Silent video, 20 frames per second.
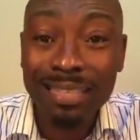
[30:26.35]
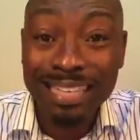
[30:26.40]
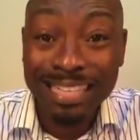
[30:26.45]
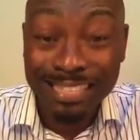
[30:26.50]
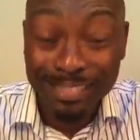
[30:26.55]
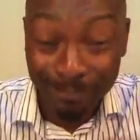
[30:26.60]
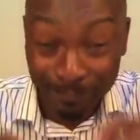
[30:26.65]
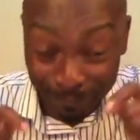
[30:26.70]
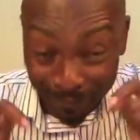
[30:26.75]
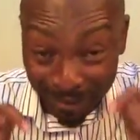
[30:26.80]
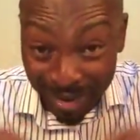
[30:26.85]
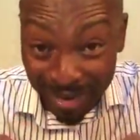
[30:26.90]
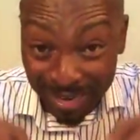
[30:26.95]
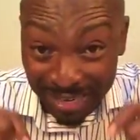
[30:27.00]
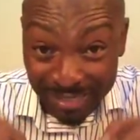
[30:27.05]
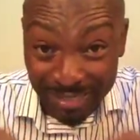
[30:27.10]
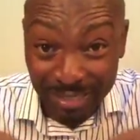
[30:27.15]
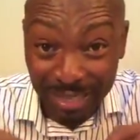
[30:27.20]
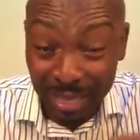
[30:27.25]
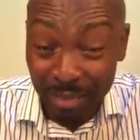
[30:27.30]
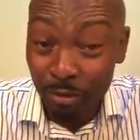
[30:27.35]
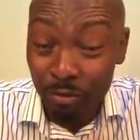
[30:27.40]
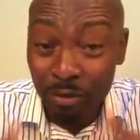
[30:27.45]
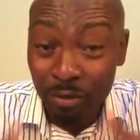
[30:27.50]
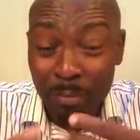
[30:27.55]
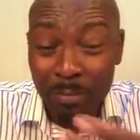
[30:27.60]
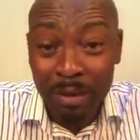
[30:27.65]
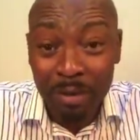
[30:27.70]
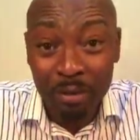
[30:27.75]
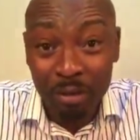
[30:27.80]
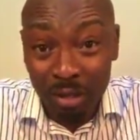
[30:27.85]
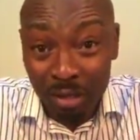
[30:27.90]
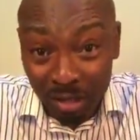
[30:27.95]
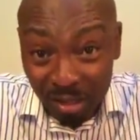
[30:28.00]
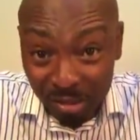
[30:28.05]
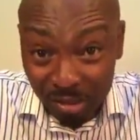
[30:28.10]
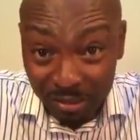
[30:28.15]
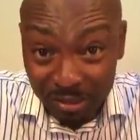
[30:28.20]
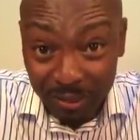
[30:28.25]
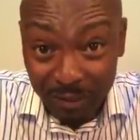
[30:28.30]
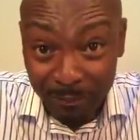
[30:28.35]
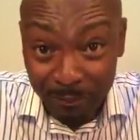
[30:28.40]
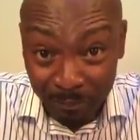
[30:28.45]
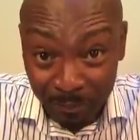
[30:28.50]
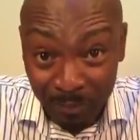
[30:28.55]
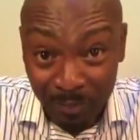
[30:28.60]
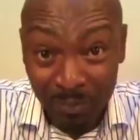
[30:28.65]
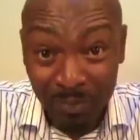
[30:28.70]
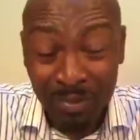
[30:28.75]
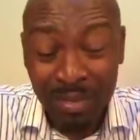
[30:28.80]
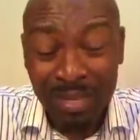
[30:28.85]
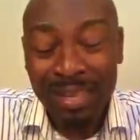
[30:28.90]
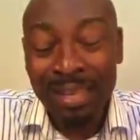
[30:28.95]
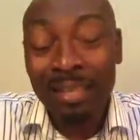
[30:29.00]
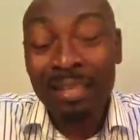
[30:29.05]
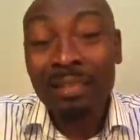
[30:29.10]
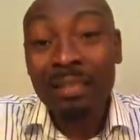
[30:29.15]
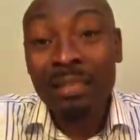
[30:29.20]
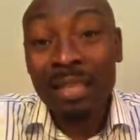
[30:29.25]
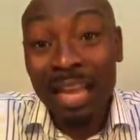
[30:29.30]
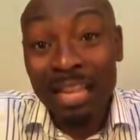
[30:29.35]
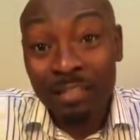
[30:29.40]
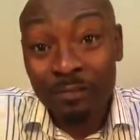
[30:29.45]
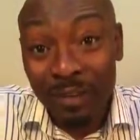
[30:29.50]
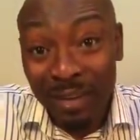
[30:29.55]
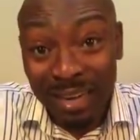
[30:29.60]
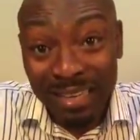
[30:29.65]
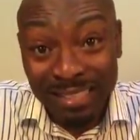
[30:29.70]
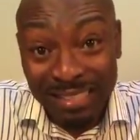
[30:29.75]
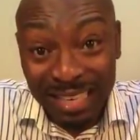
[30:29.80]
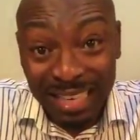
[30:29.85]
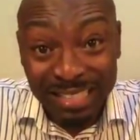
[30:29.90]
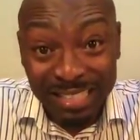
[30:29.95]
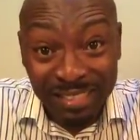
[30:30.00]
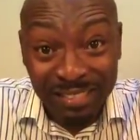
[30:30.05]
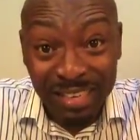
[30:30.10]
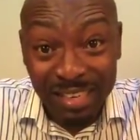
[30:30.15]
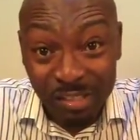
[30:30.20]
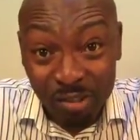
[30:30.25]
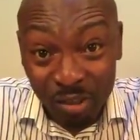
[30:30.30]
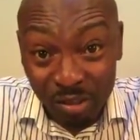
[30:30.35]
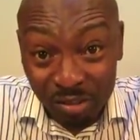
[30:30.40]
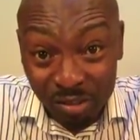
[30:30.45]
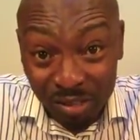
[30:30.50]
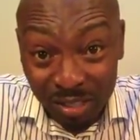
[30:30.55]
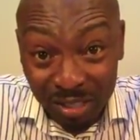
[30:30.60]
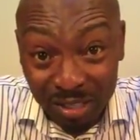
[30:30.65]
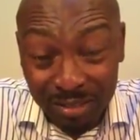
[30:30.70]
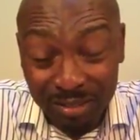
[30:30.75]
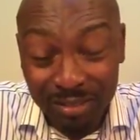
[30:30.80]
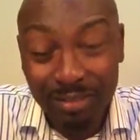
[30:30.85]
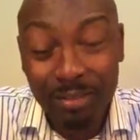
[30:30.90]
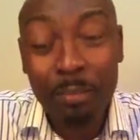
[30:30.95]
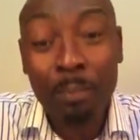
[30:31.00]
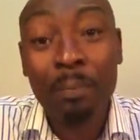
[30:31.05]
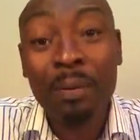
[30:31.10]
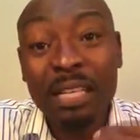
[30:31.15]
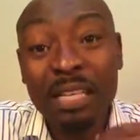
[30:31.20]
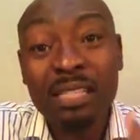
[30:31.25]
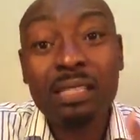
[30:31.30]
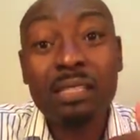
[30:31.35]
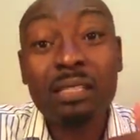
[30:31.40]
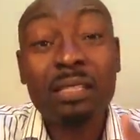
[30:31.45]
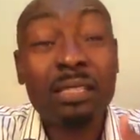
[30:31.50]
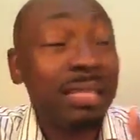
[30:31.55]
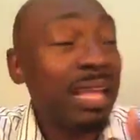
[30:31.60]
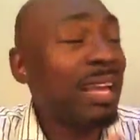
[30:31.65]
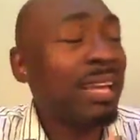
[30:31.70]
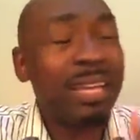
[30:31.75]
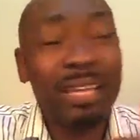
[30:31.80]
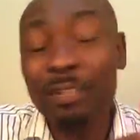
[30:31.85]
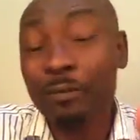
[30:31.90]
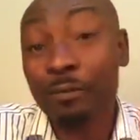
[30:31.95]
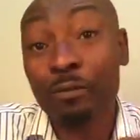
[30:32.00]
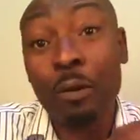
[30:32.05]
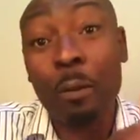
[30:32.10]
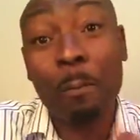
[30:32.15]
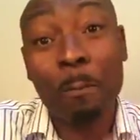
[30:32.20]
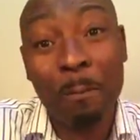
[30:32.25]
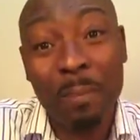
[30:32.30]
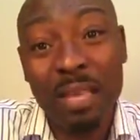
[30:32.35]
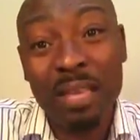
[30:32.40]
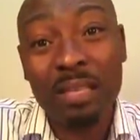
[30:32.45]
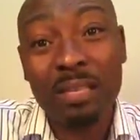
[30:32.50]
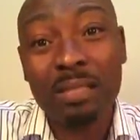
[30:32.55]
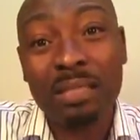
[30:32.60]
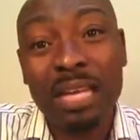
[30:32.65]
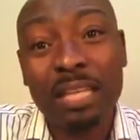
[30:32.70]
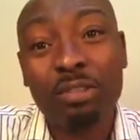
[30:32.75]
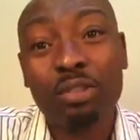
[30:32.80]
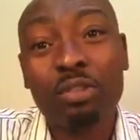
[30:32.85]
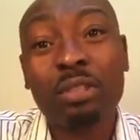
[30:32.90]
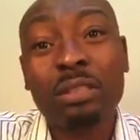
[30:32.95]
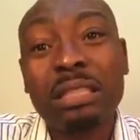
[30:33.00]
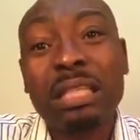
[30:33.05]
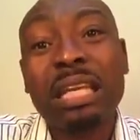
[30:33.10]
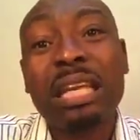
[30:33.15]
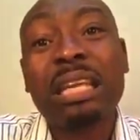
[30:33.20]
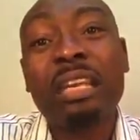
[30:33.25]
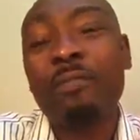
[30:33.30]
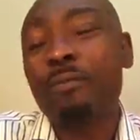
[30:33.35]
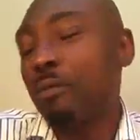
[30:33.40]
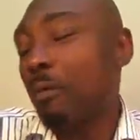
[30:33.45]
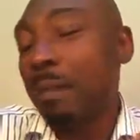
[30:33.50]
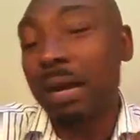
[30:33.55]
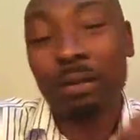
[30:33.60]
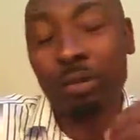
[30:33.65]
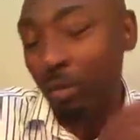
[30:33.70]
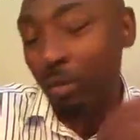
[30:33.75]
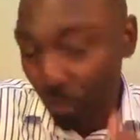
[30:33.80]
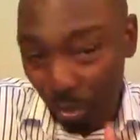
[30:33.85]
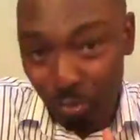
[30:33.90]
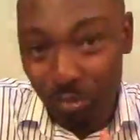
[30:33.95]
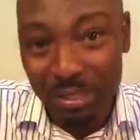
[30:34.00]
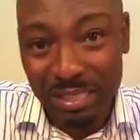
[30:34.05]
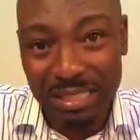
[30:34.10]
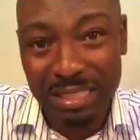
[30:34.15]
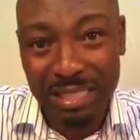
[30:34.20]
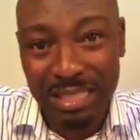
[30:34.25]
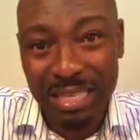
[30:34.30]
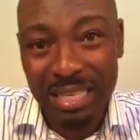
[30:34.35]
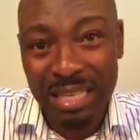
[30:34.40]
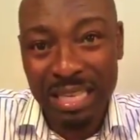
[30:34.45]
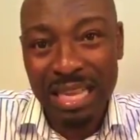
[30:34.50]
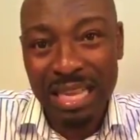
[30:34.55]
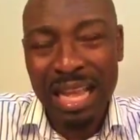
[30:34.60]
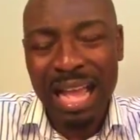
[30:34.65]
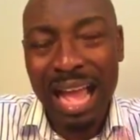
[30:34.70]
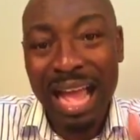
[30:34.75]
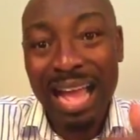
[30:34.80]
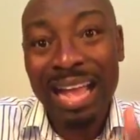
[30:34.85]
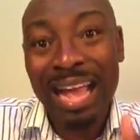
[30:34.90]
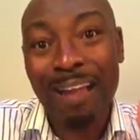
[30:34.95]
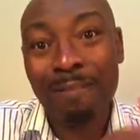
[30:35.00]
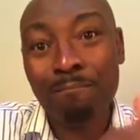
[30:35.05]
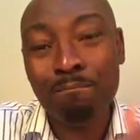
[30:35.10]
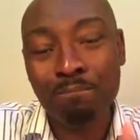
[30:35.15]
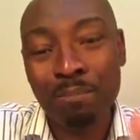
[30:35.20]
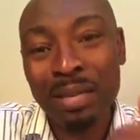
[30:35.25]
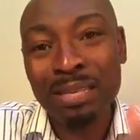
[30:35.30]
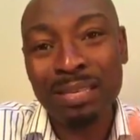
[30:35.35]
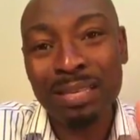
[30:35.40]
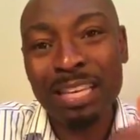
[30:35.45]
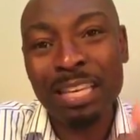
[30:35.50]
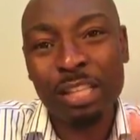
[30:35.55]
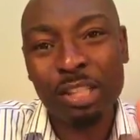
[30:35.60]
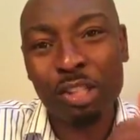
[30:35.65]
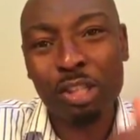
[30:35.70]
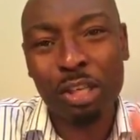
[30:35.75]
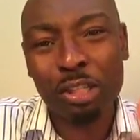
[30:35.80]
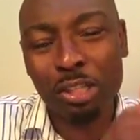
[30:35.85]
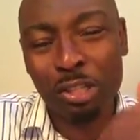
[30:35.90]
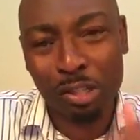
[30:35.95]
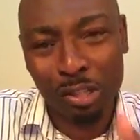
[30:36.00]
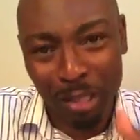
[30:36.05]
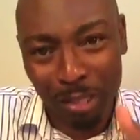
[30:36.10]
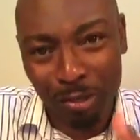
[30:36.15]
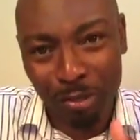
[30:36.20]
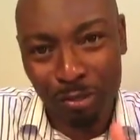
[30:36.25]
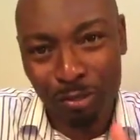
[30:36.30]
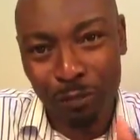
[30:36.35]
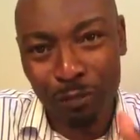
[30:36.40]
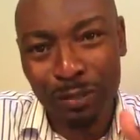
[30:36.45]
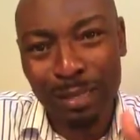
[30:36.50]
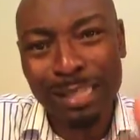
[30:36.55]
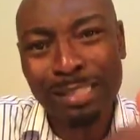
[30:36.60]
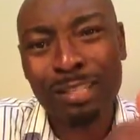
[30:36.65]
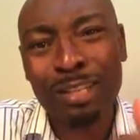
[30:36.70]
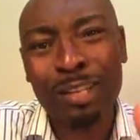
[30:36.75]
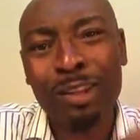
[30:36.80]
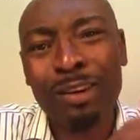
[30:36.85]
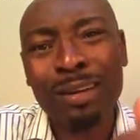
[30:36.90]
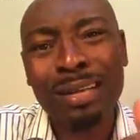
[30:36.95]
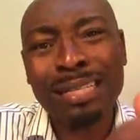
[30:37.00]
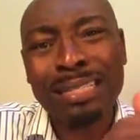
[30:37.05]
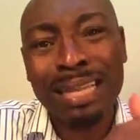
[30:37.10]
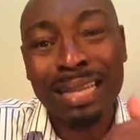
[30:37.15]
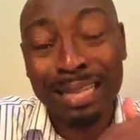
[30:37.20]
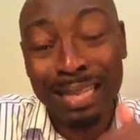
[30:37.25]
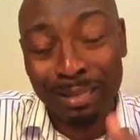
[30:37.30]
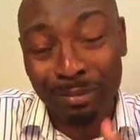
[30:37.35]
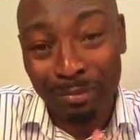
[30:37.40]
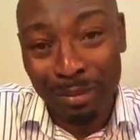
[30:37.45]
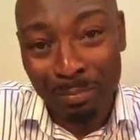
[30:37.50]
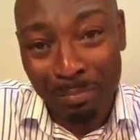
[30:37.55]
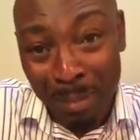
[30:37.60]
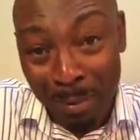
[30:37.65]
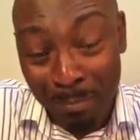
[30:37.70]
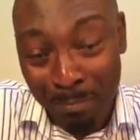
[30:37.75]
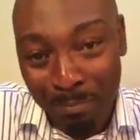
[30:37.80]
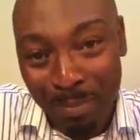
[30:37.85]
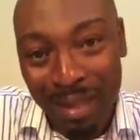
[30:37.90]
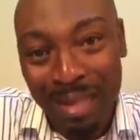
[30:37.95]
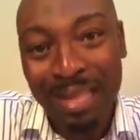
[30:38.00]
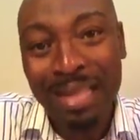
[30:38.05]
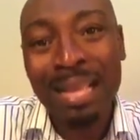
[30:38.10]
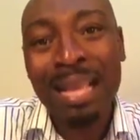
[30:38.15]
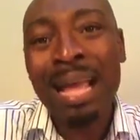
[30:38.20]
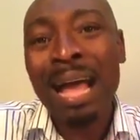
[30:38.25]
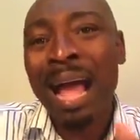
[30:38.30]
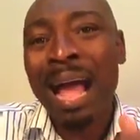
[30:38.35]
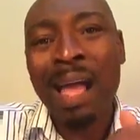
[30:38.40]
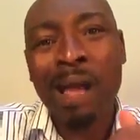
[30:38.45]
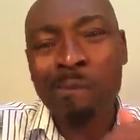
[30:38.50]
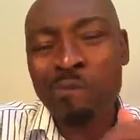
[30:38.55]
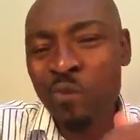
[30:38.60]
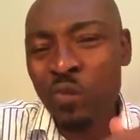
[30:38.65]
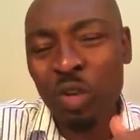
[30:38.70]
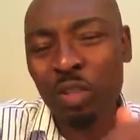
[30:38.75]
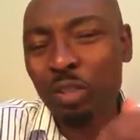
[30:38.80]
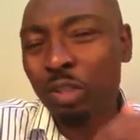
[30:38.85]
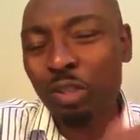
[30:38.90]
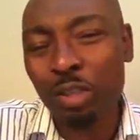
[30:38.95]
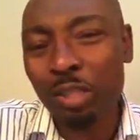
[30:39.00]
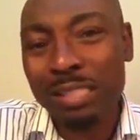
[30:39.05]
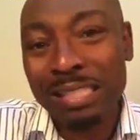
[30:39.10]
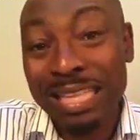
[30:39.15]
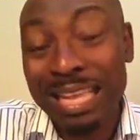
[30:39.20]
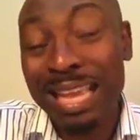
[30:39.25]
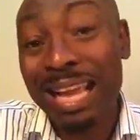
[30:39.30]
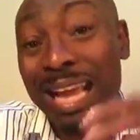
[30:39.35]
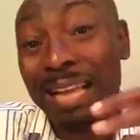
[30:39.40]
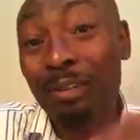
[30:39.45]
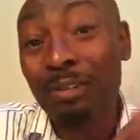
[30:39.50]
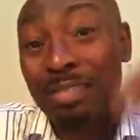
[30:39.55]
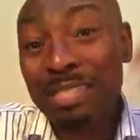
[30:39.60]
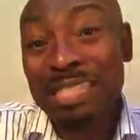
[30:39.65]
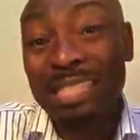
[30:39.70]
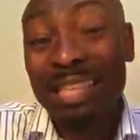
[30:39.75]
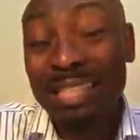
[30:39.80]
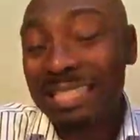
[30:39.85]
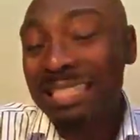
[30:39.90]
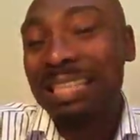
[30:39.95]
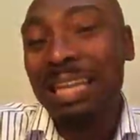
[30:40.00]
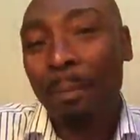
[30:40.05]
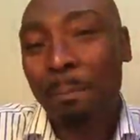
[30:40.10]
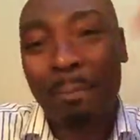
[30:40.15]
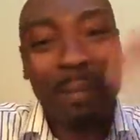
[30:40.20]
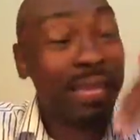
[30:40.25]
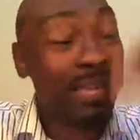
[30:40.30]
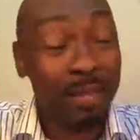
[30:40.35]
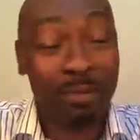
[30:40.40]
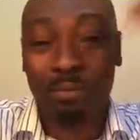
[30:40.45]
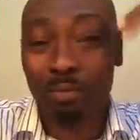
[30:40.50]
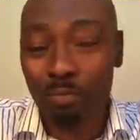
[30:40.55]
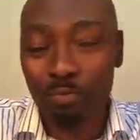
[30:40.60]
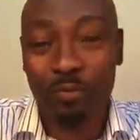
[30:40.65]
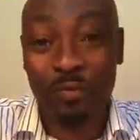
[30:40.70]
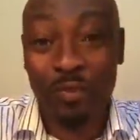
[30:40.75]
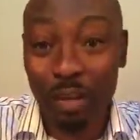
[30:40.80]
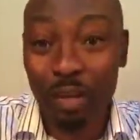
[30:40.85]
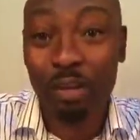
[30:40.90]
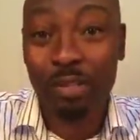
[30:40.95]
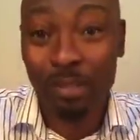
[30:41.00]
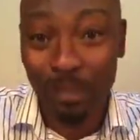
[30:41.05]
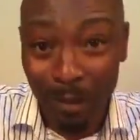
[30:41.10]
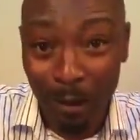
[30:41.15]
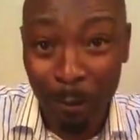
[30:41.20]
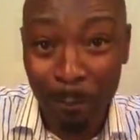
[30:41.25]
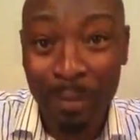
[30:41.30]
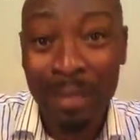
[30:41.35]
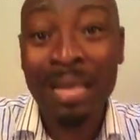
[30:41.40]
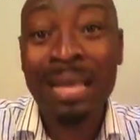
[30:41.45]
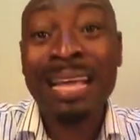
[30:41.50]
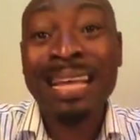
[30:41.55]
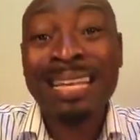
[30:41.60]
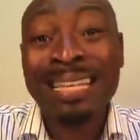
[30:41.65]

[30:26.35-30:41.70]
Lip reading: As far as, I don't know about your country, as far as Nigeria is concerned, please take it from me that you're taking it from an authority. I have been in church circles for as long as I can remember. I am not just here hallucinating and making figures up.